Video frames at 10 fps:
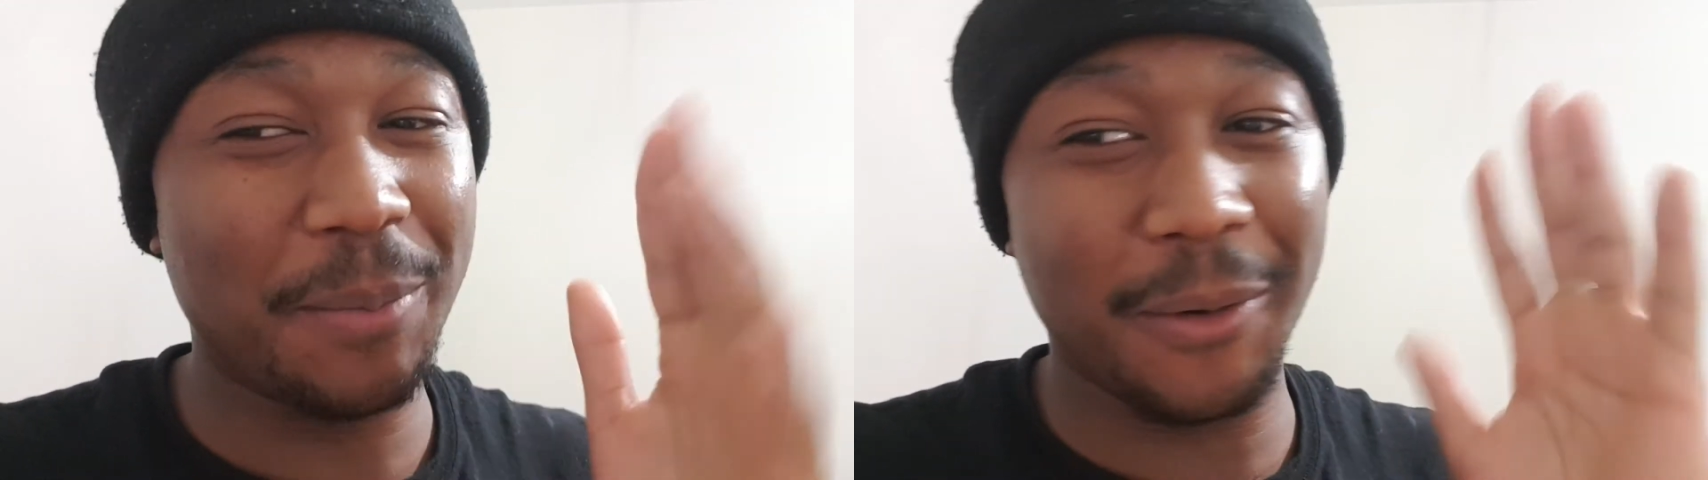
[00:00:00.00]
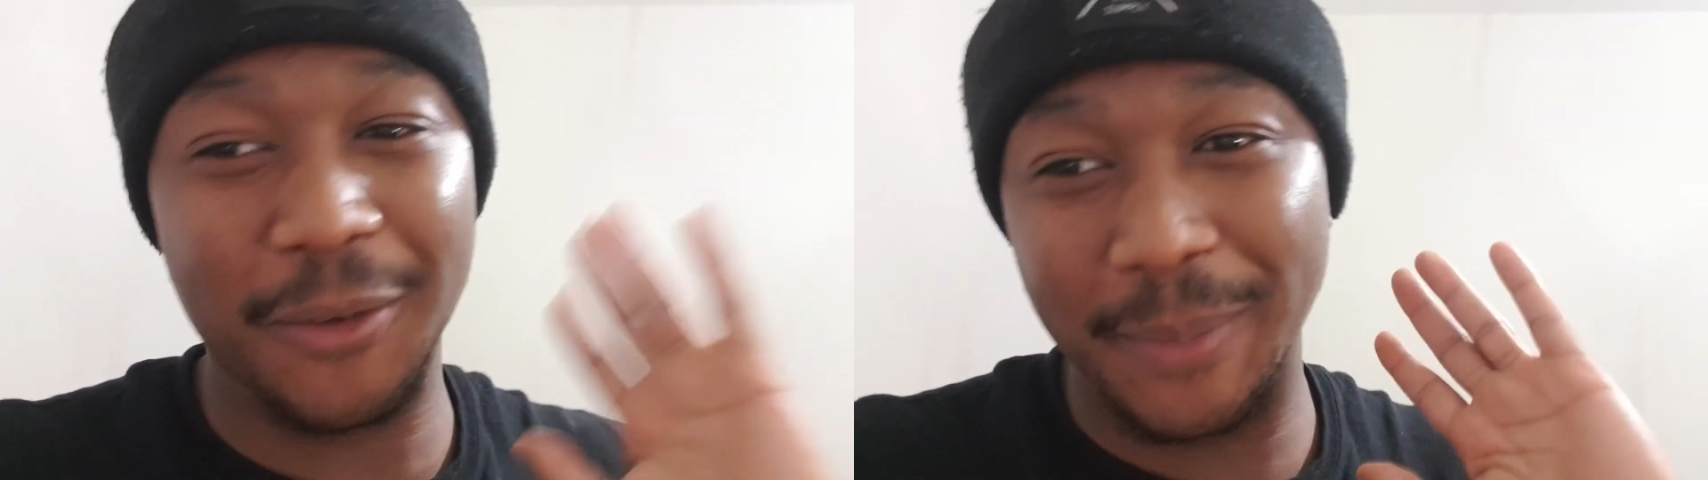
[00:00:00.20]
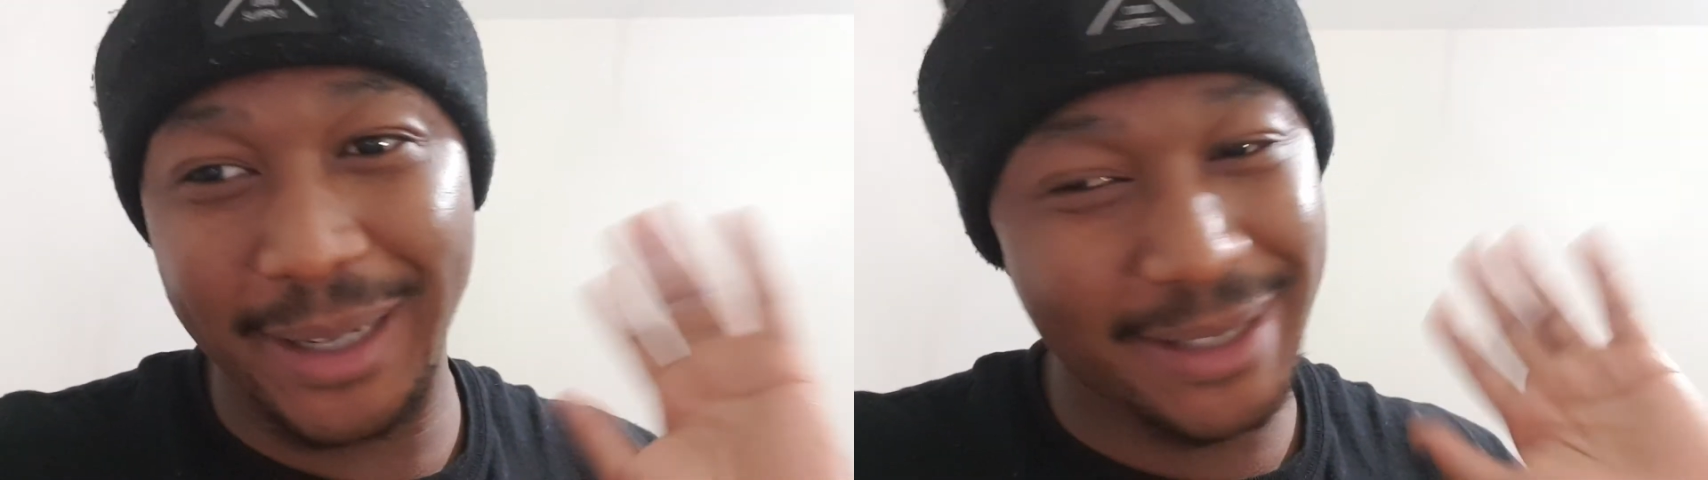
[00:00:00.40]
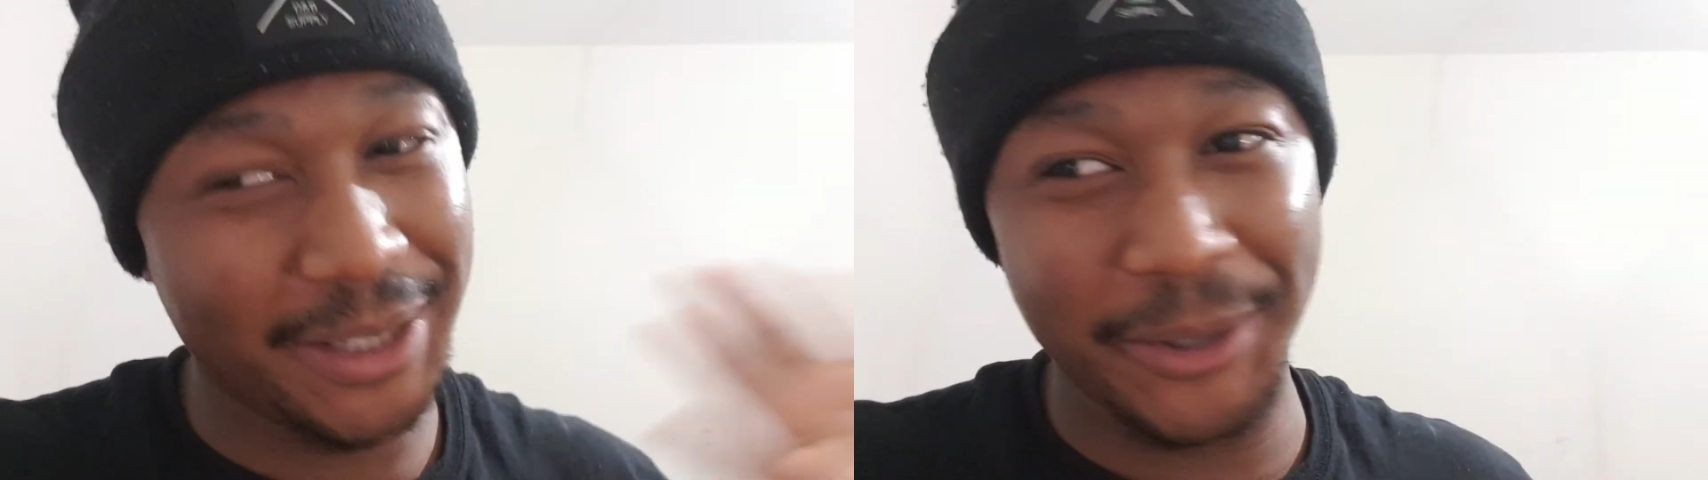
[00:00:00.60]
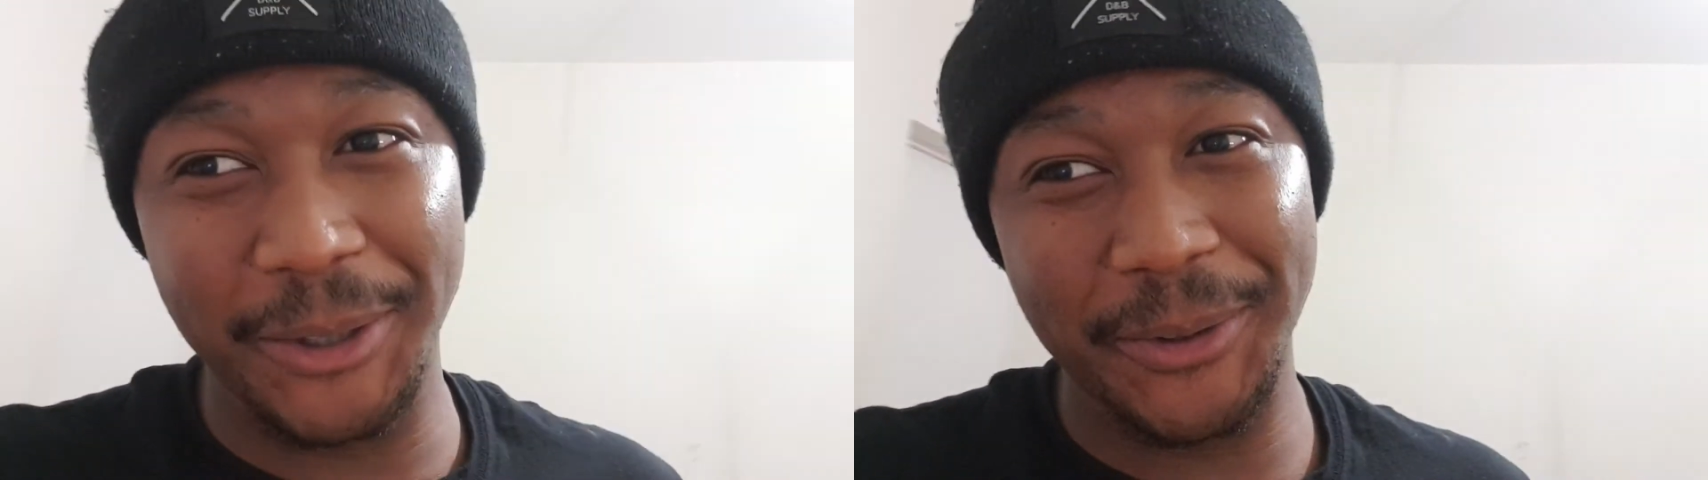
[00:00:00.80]
But for me, it's
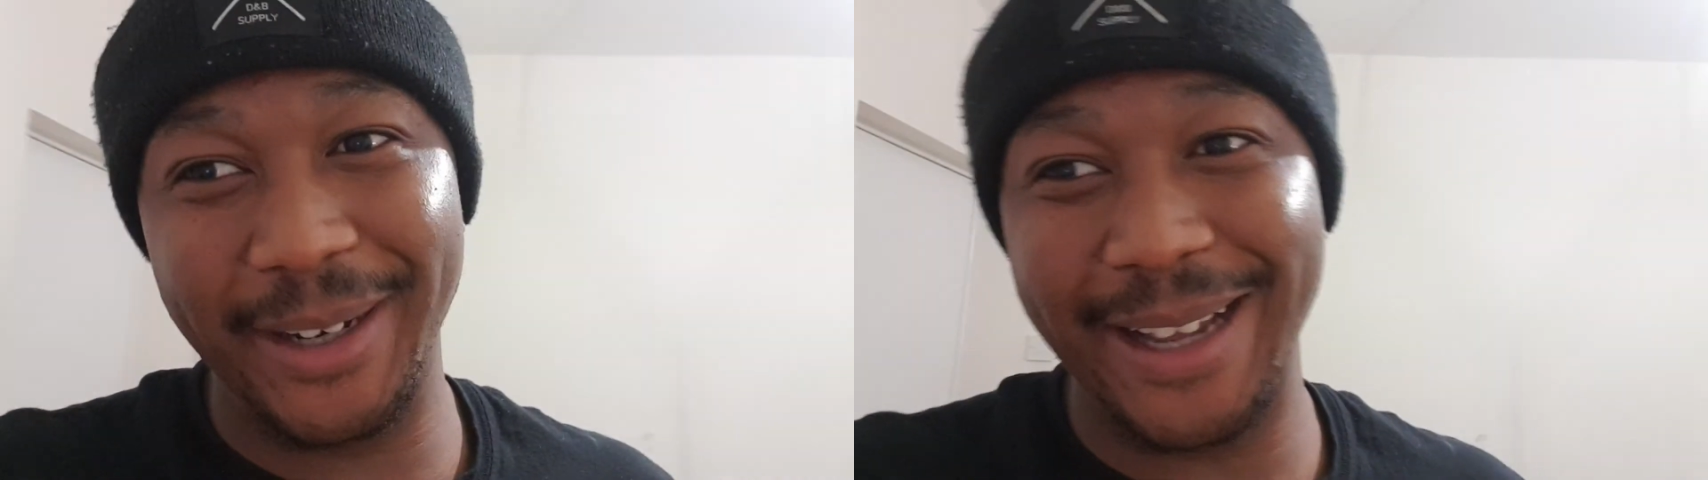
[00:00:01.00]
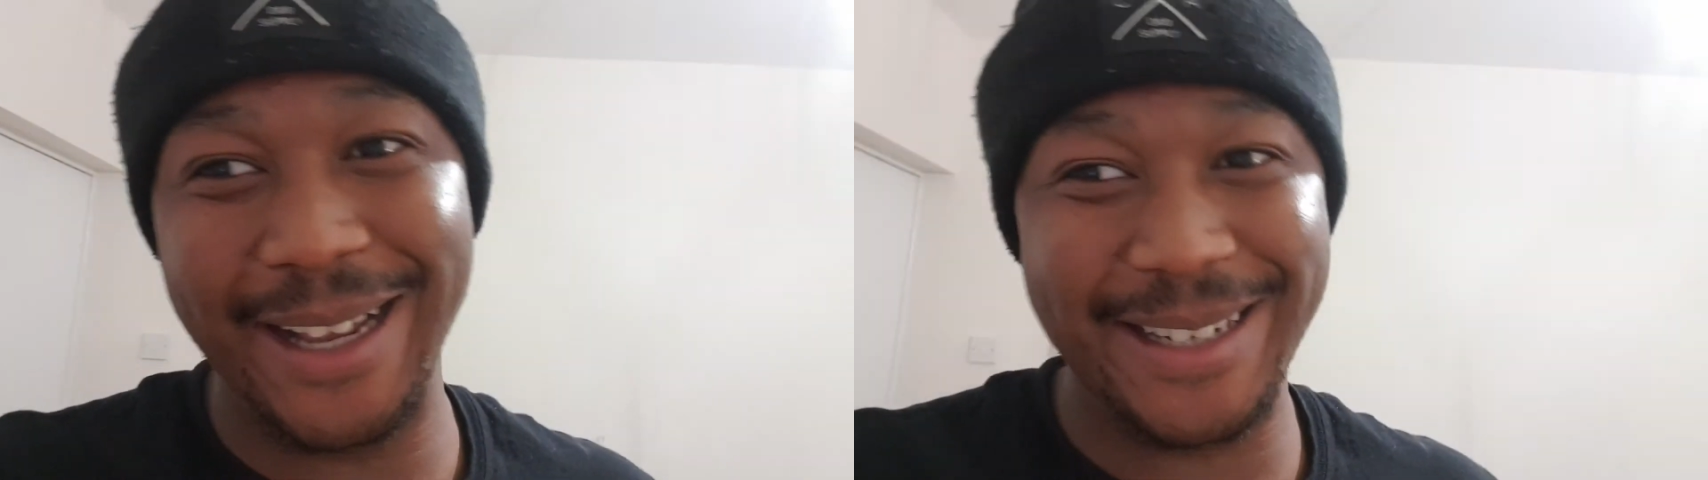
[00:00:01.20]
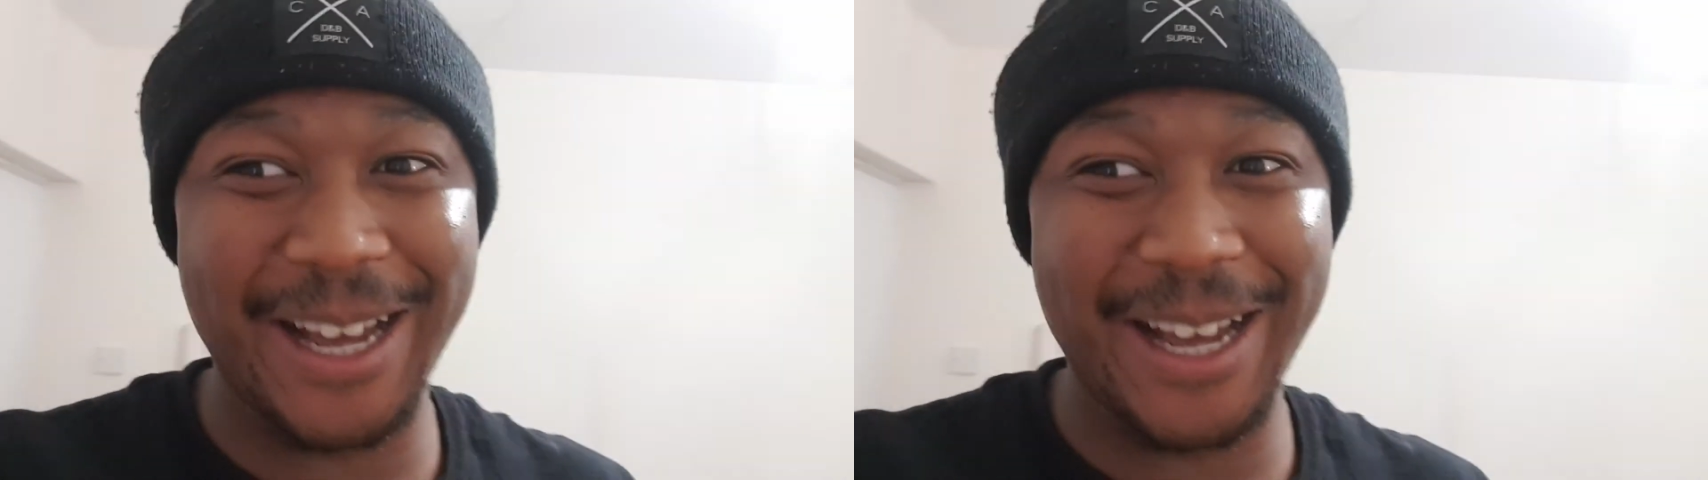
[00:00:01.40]
Thierry Henry, guys.